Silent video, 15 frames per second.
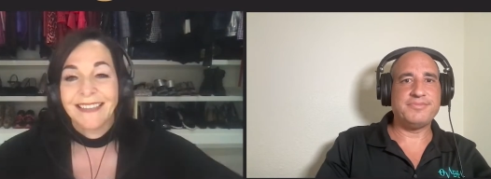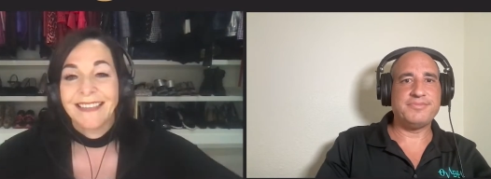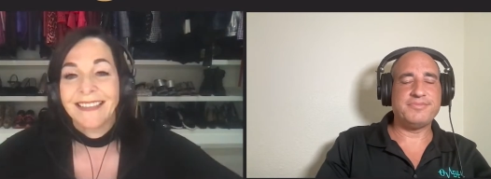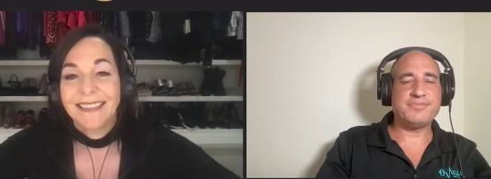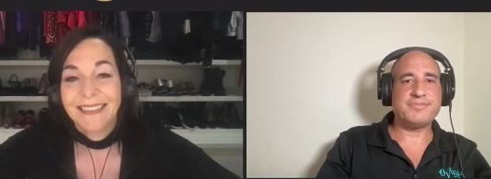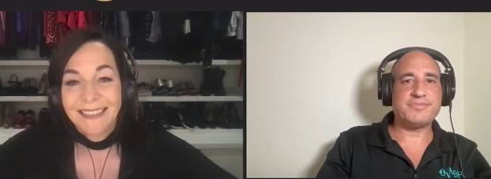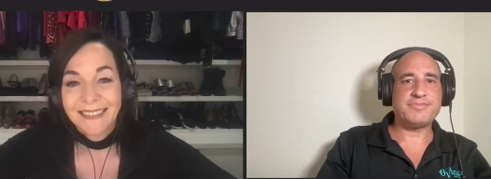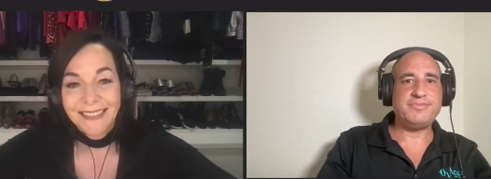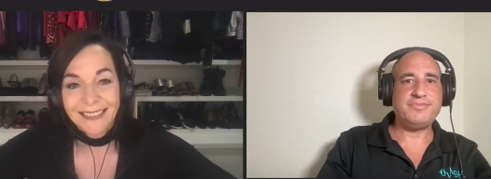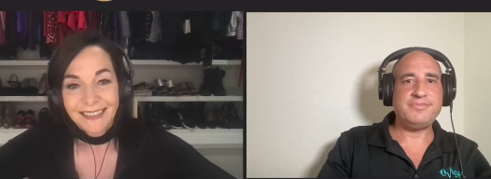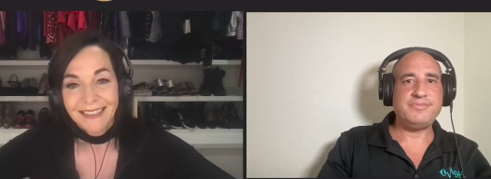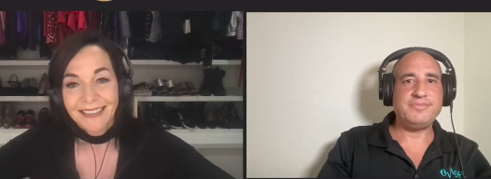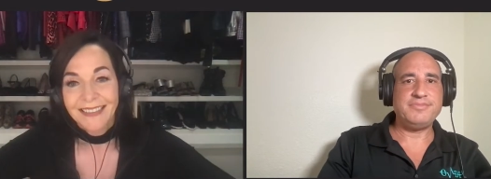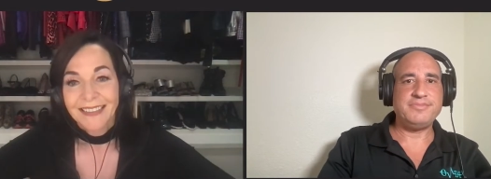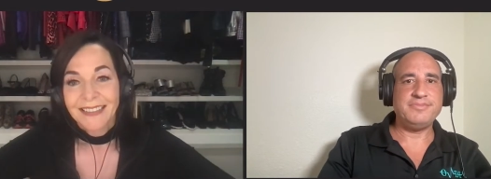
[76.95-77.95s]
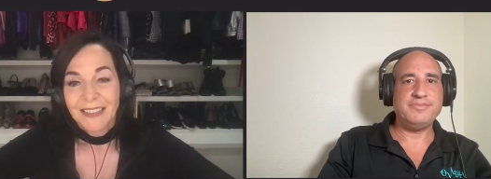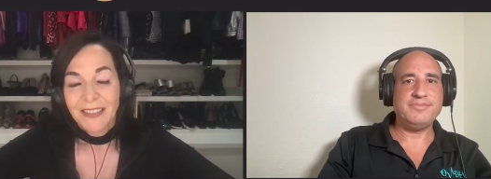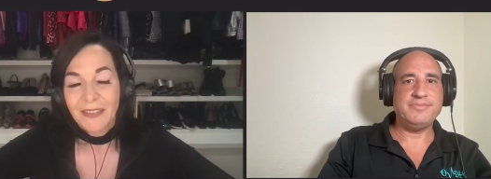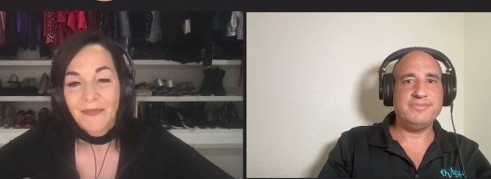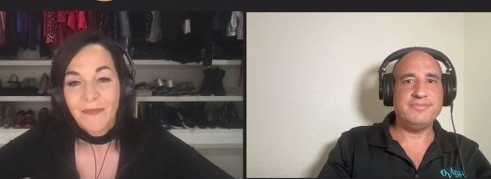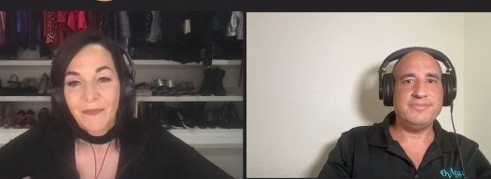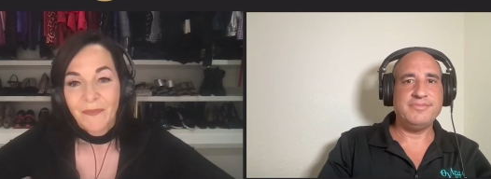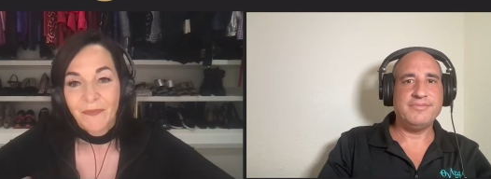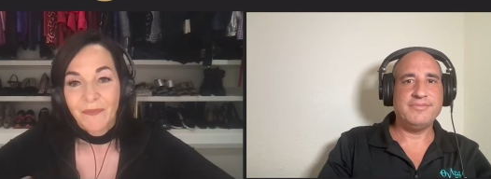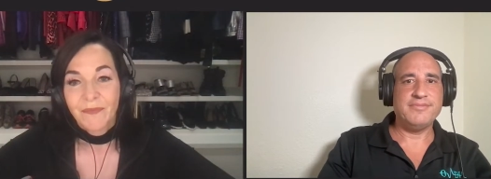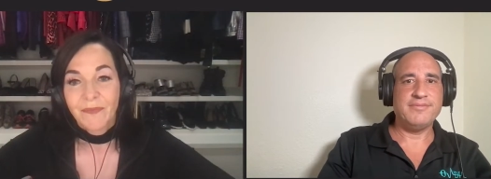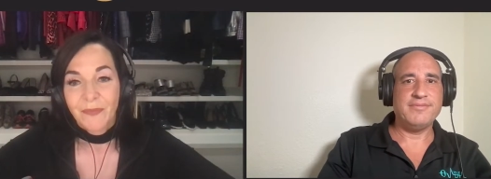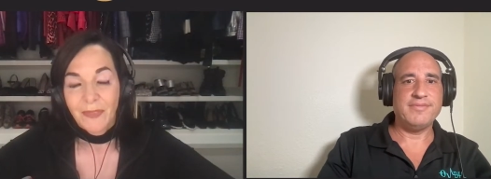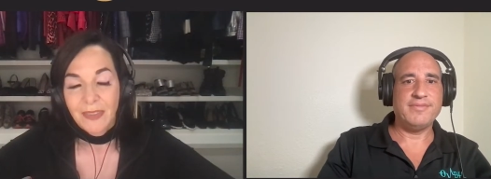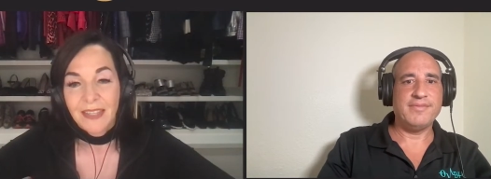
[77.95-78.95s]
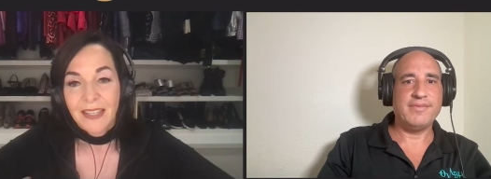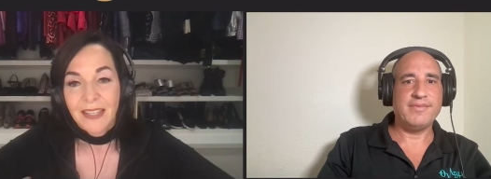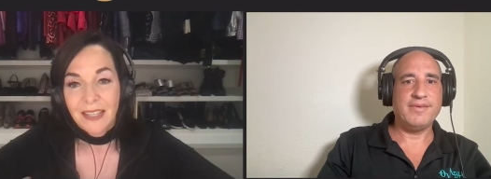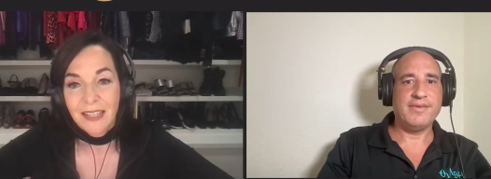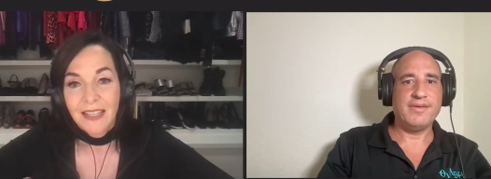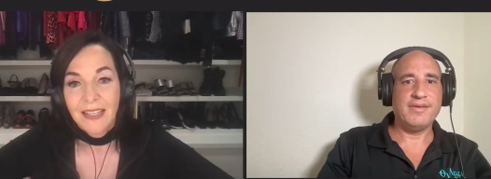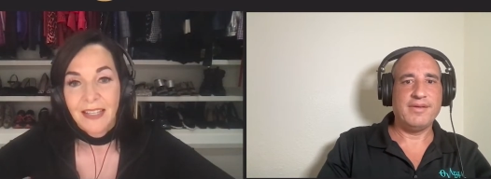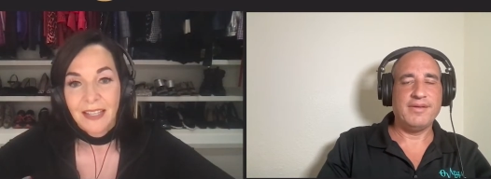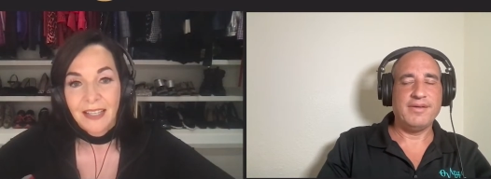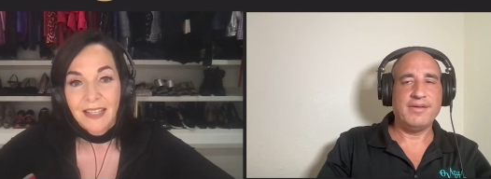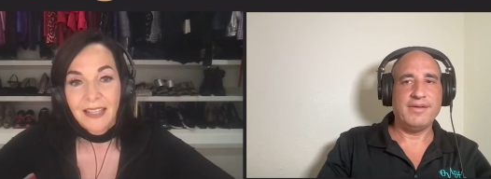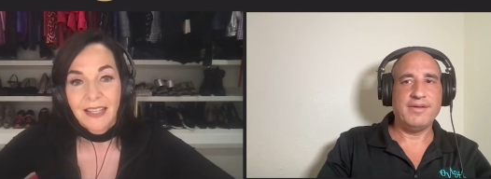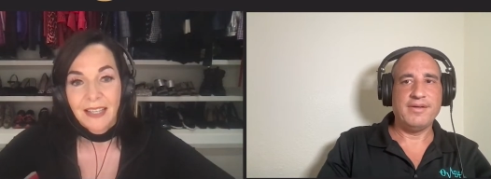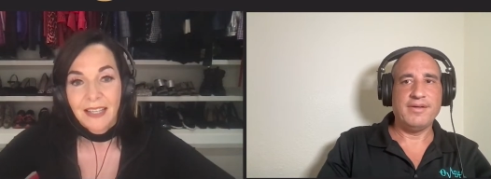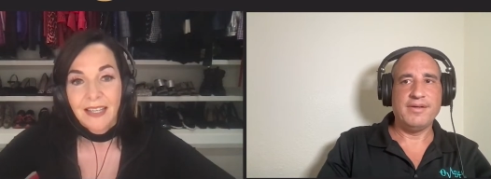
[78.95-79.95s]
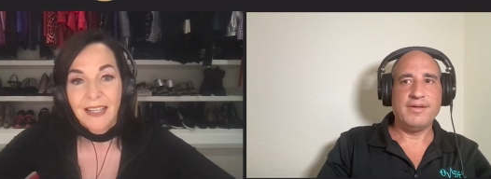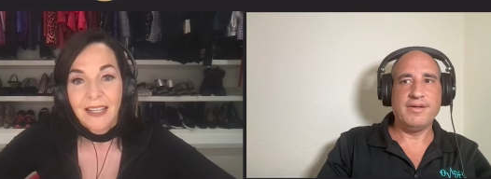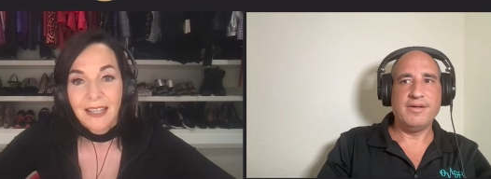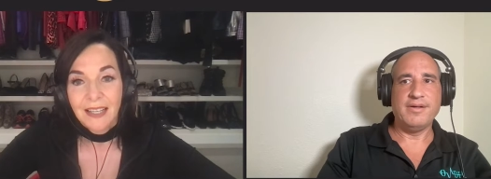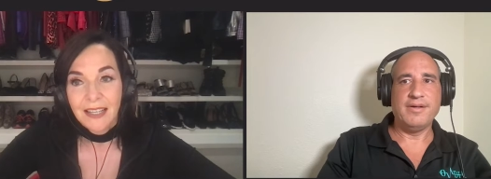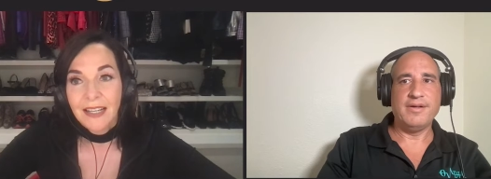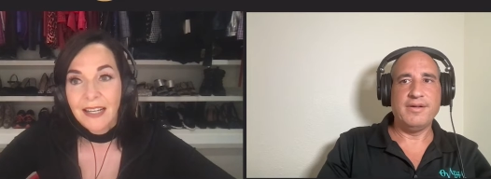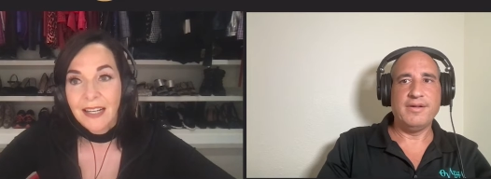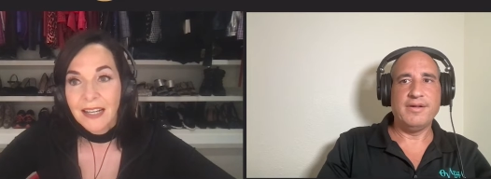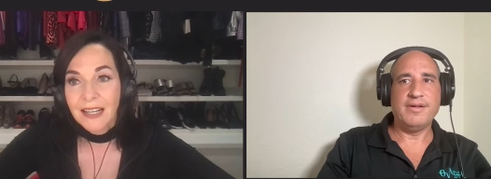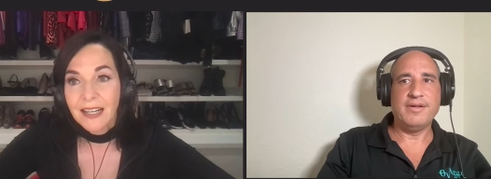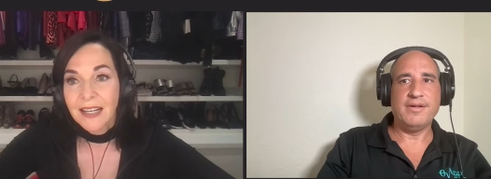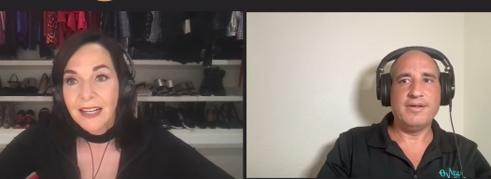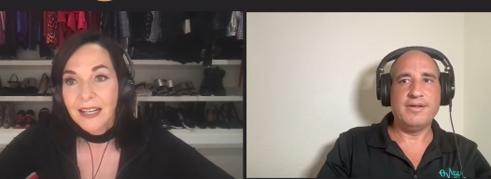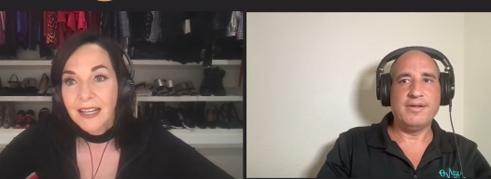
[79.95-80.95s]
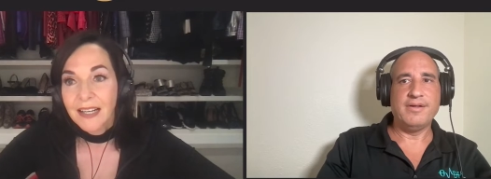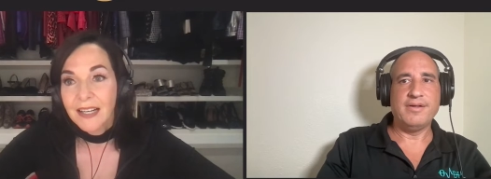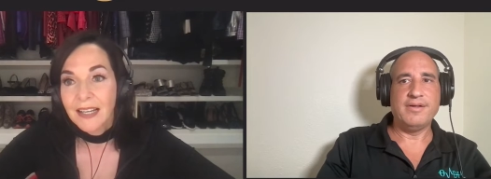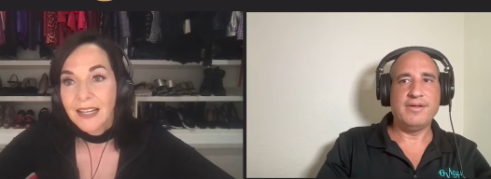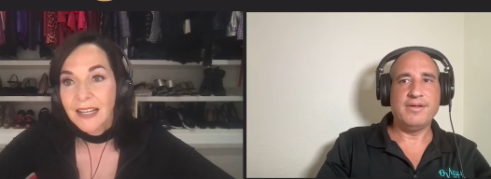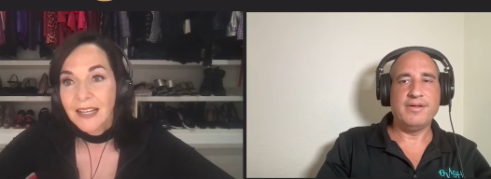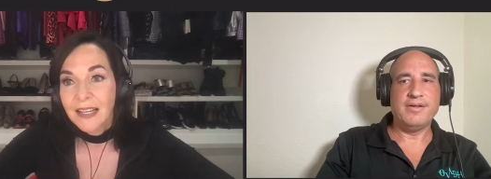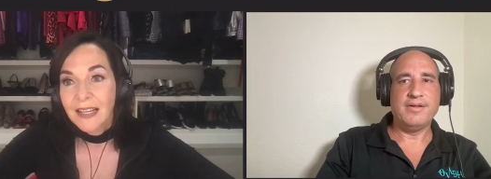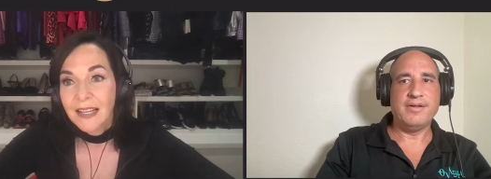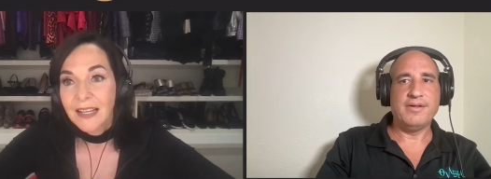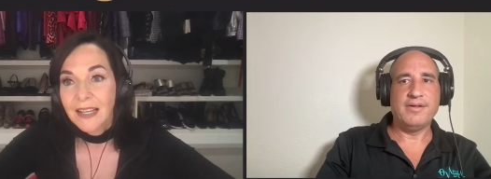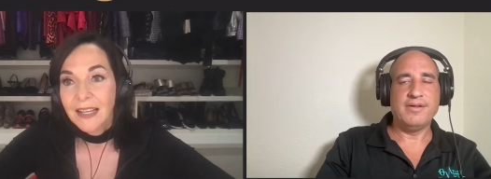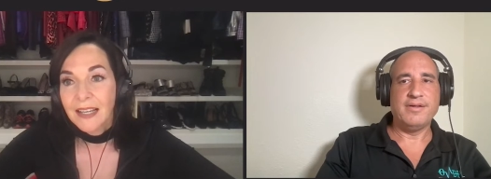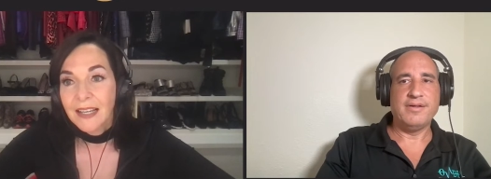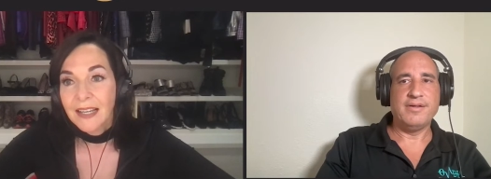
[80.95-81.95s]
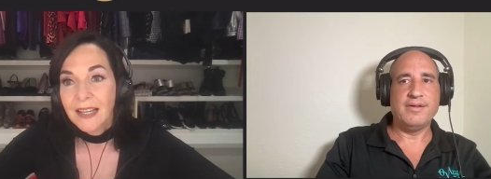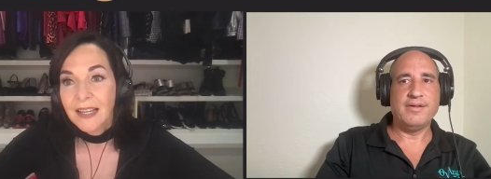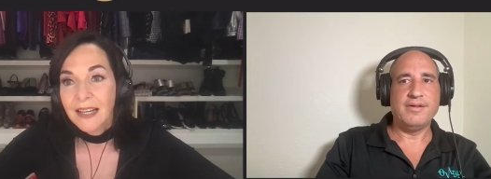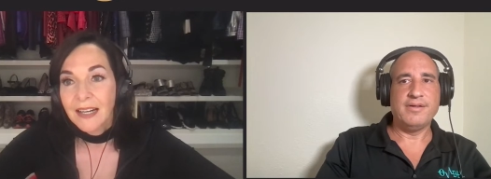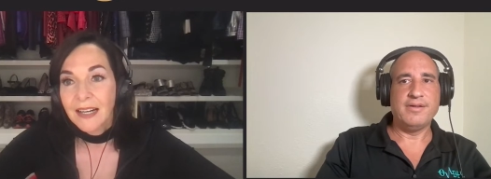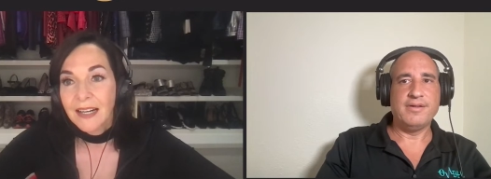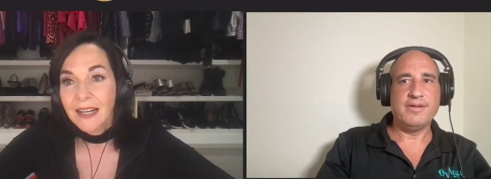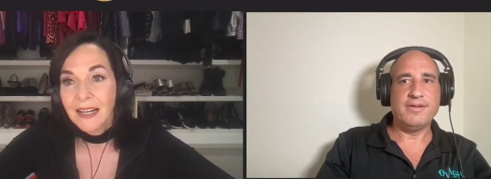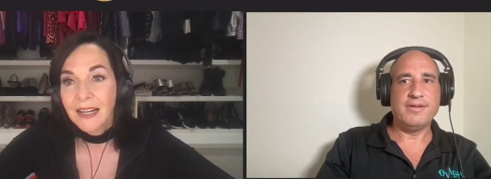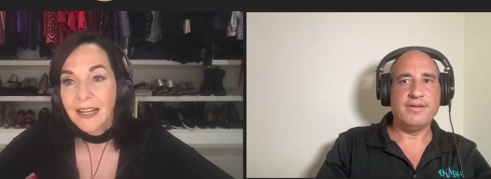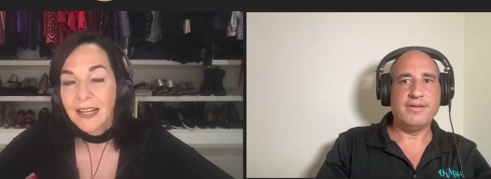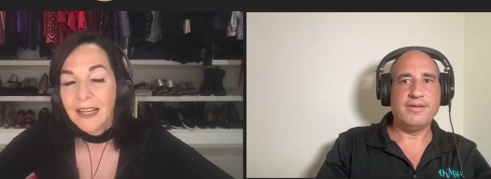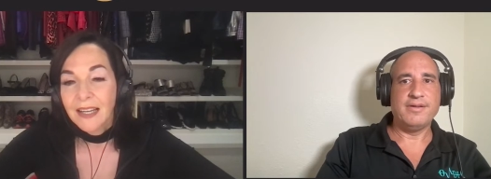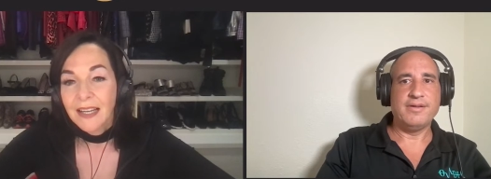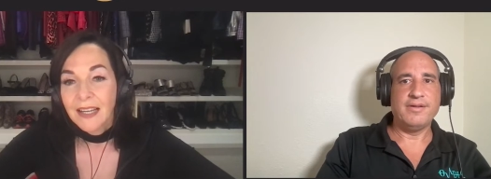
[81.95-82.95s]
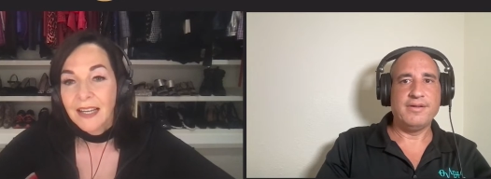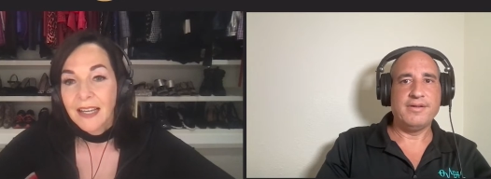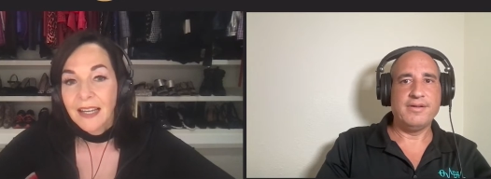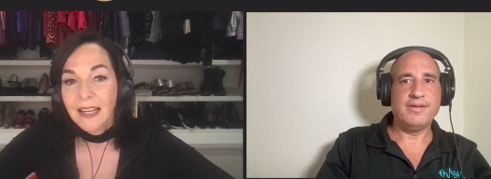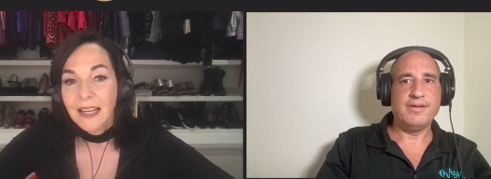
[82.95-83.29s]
Nothing is said.